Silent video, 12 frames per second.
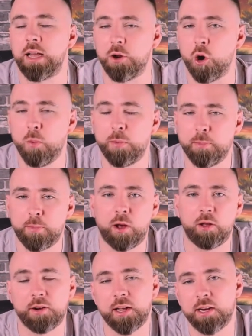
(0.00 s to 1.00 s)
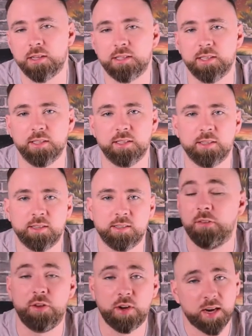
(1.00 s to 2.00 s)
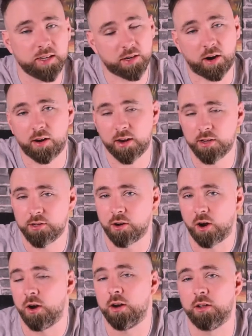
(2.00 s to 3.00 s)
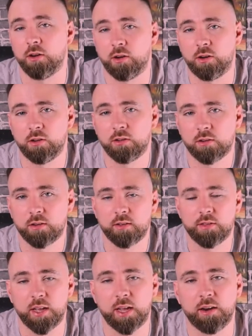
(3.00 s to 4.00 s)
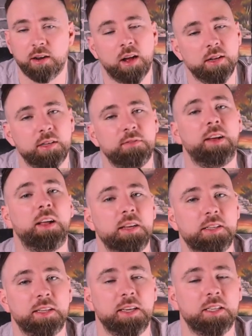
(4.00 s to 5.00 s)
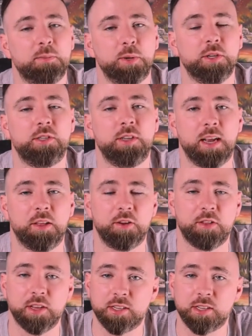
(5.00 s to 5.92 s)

and open pollinated seeds. If you guys are into art at all, then Hudson Valley Seeds puts together